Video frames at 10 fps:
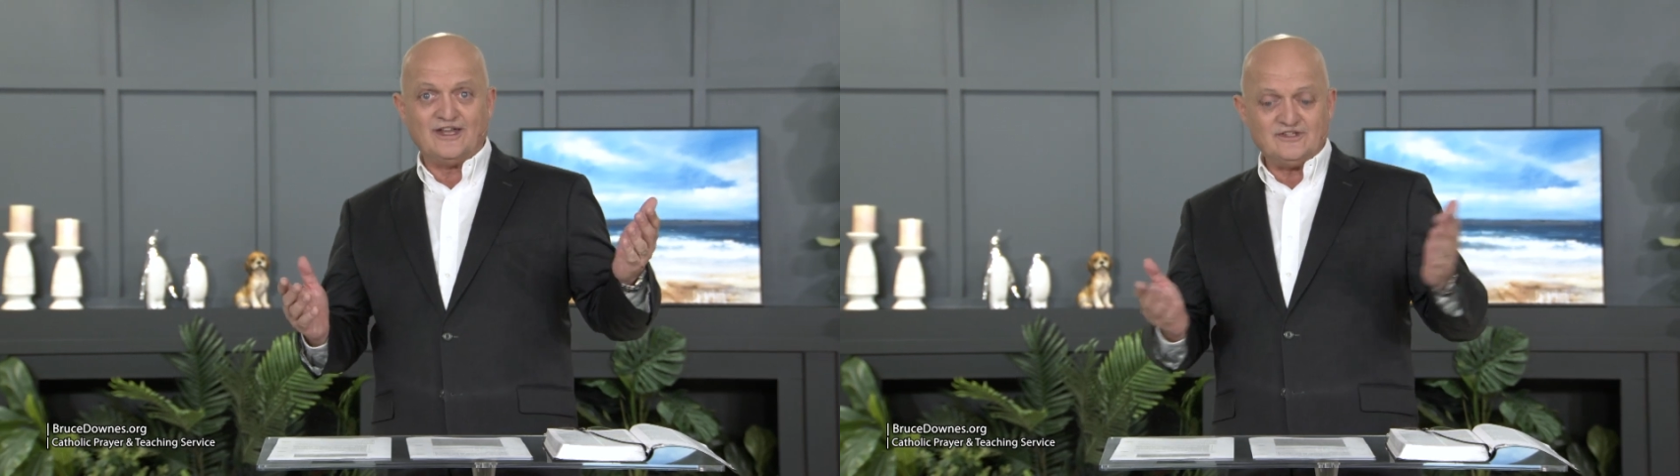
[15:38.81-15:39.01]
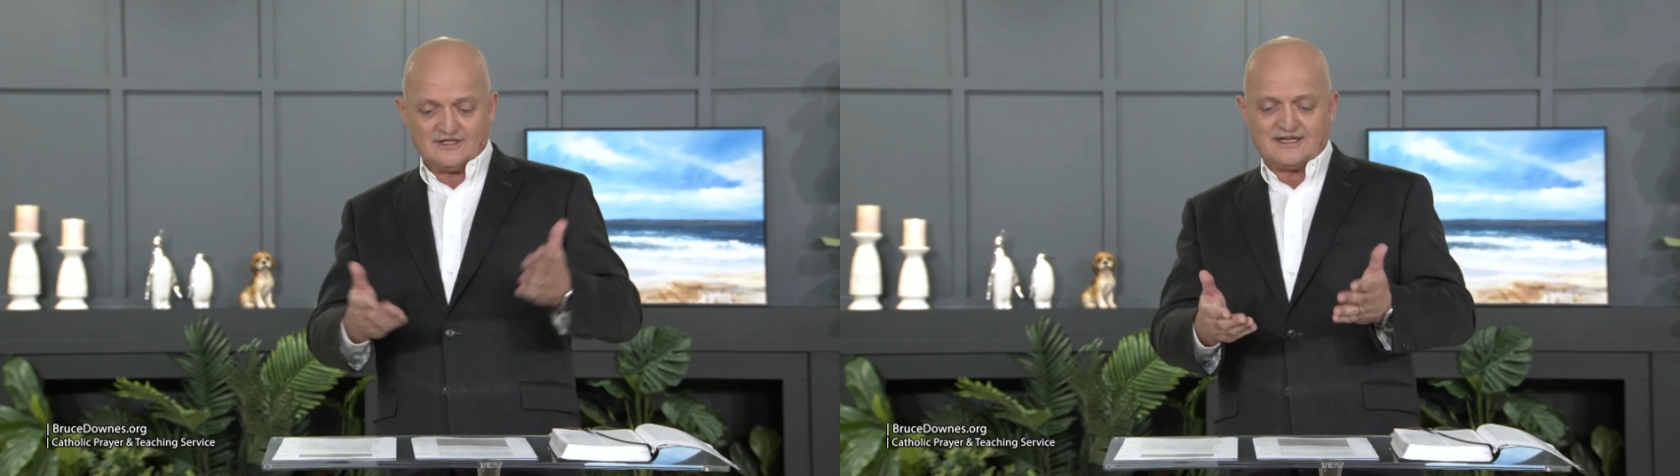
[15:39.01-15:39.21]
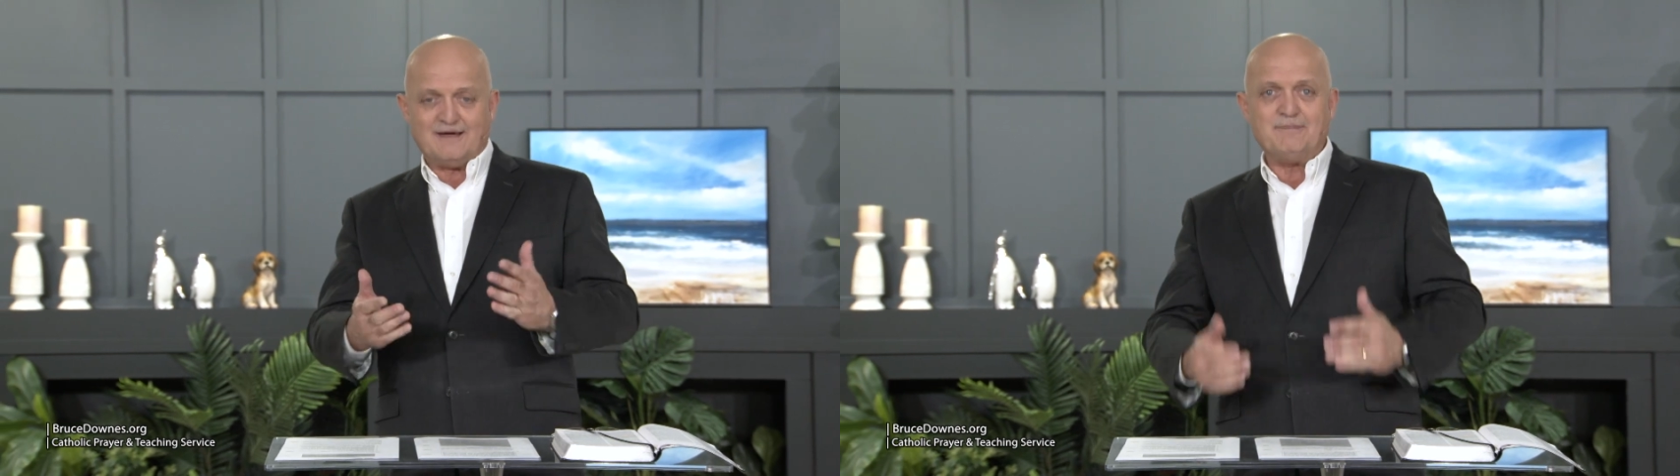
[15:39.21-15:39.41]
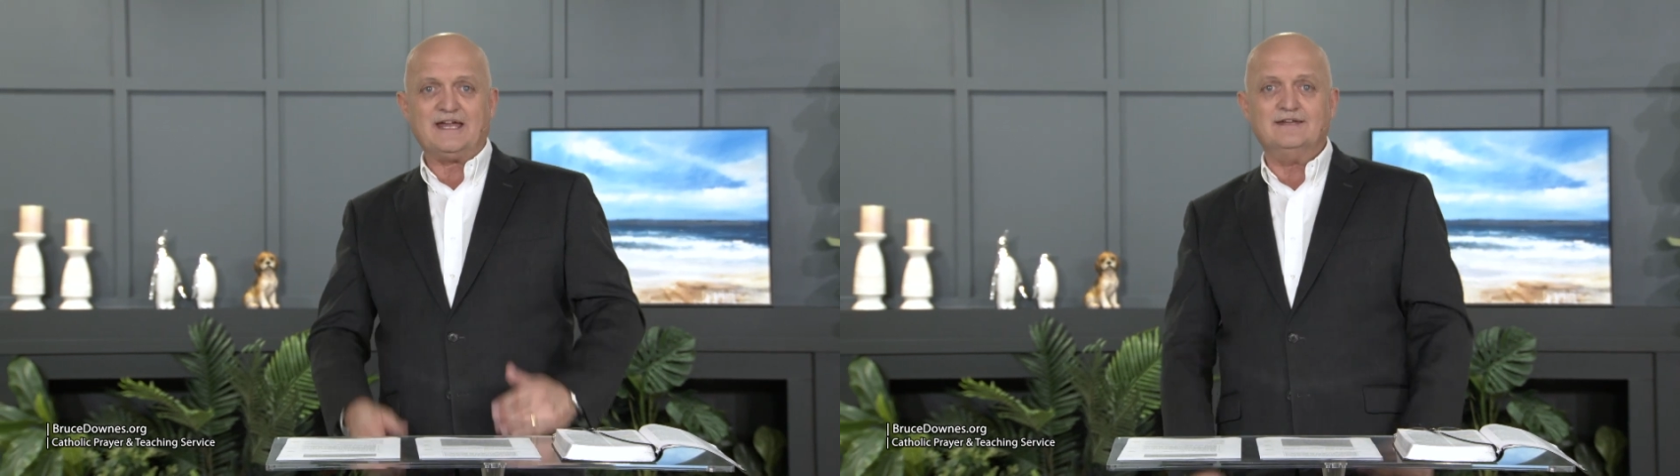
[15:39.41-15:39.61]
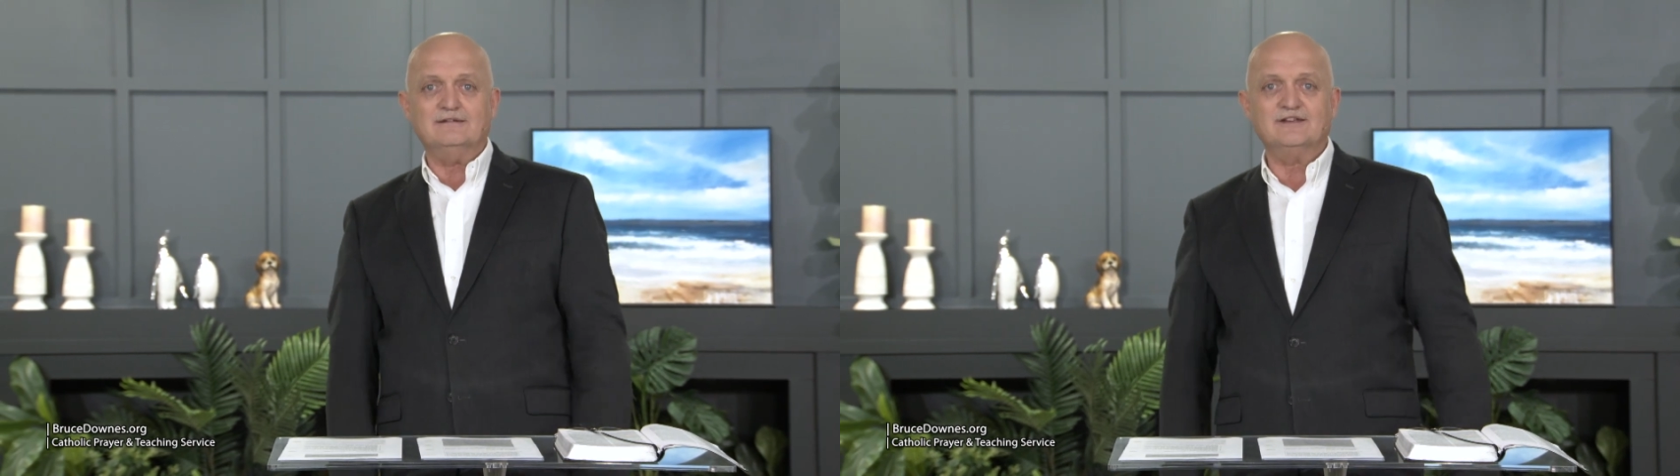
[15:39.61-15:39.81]
you're gonna come back
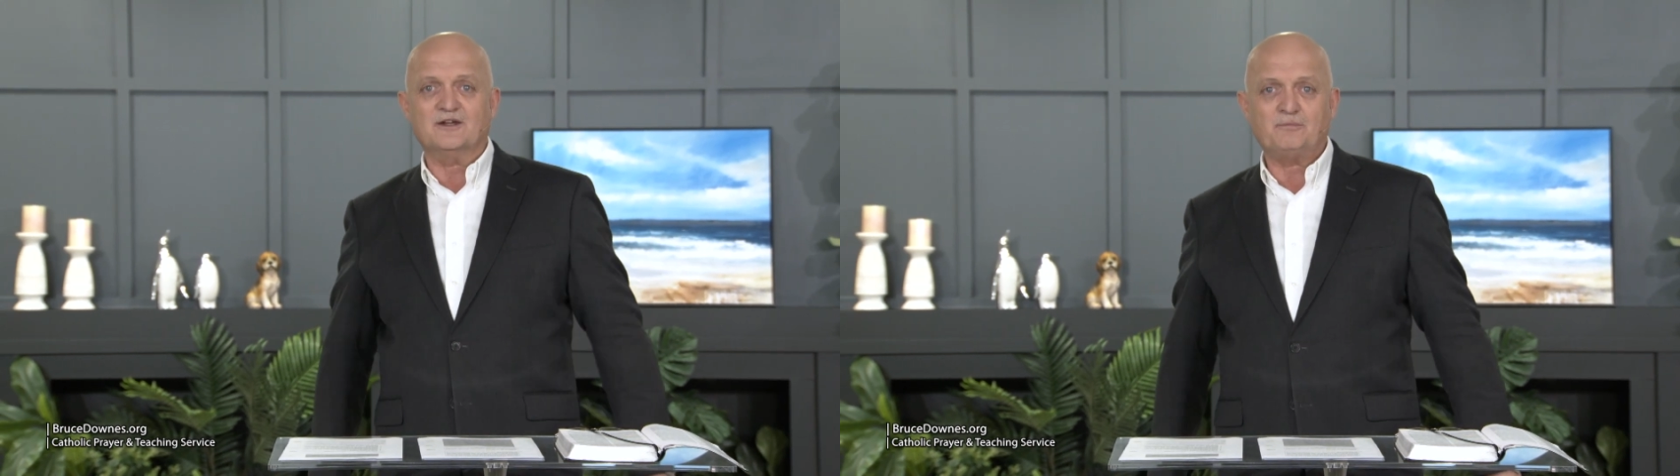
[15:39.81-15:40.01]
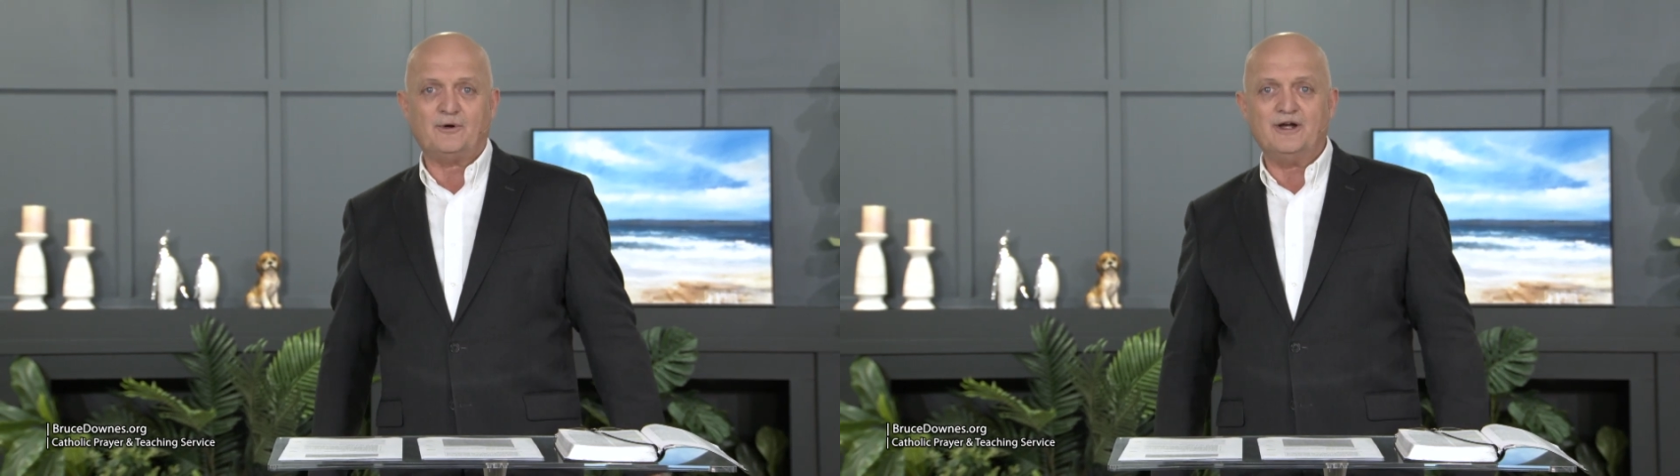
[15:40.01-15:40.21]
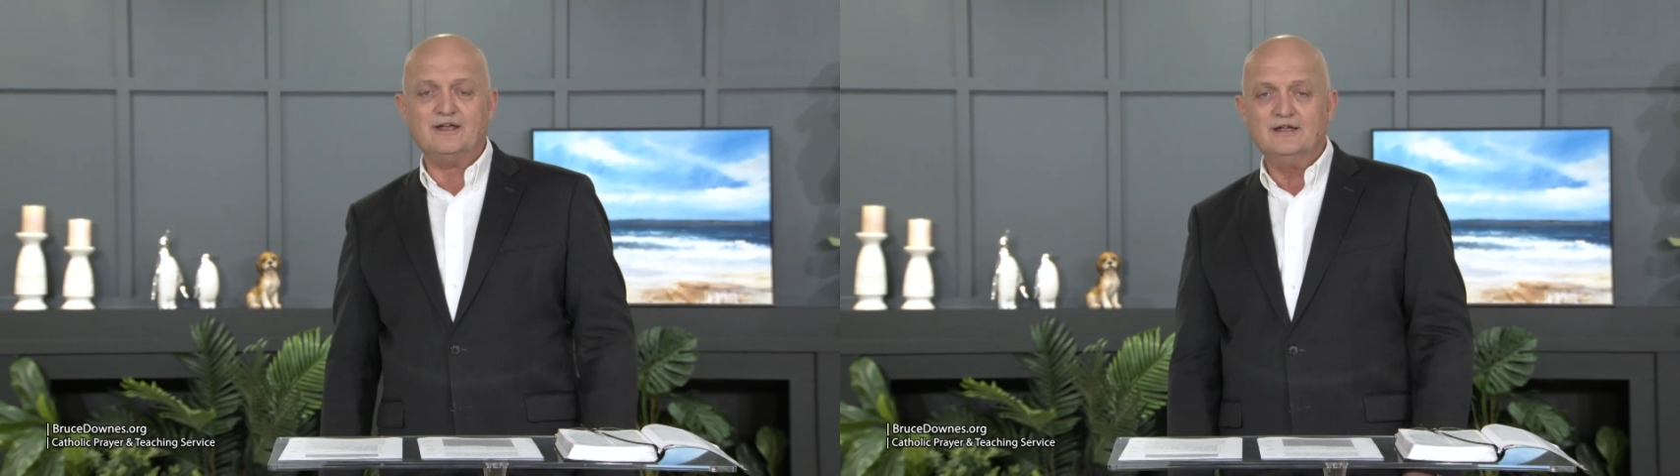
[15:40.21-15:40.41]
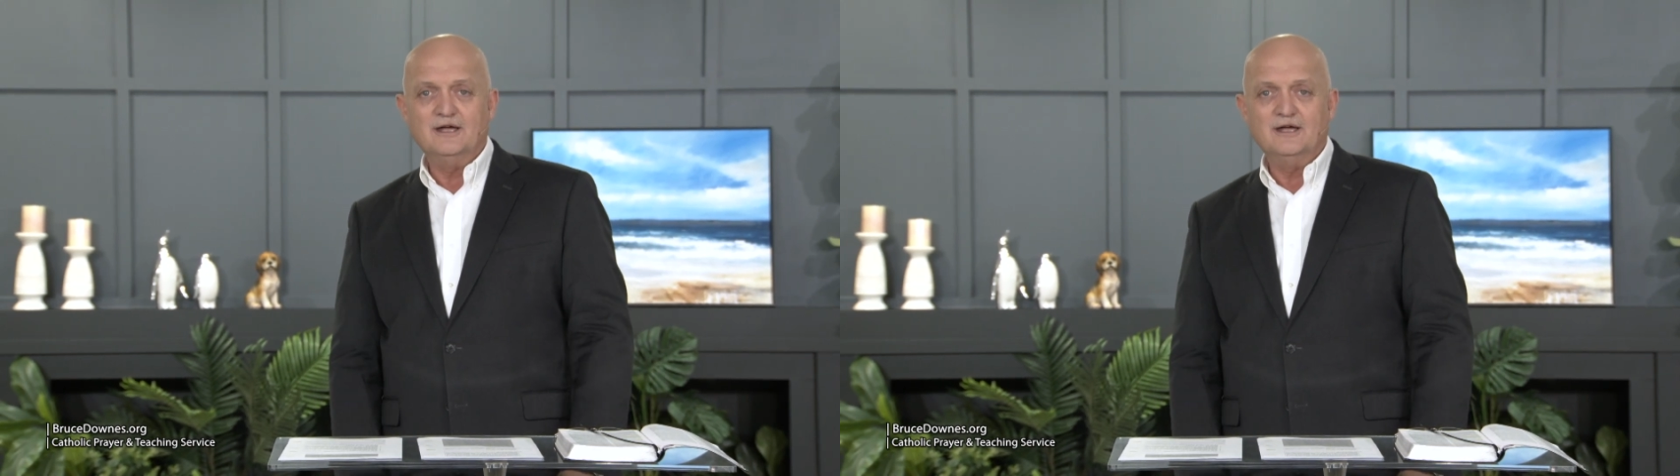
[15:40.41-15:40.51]
here and you're gonna pray,